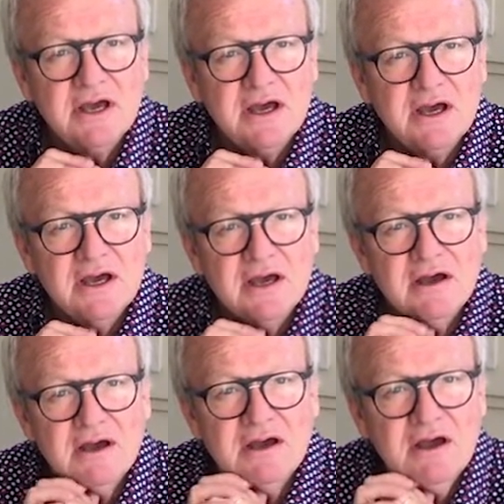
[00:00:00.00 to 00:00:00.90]

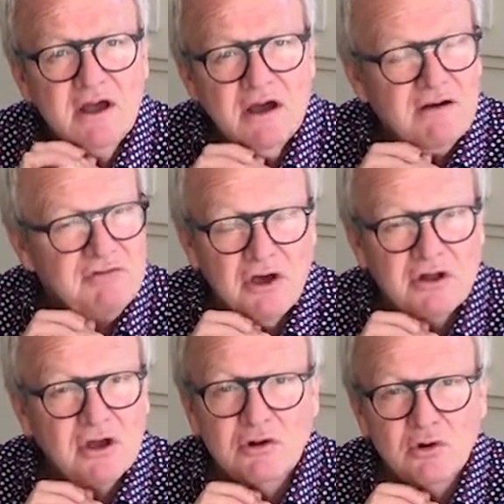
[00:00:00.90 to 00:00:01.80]
of the
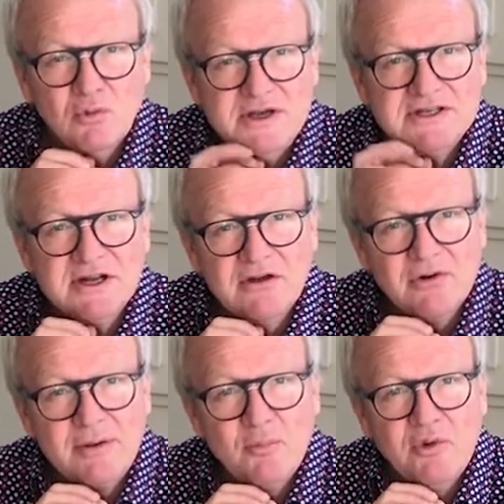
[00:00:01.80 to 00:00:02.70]
total Western grape,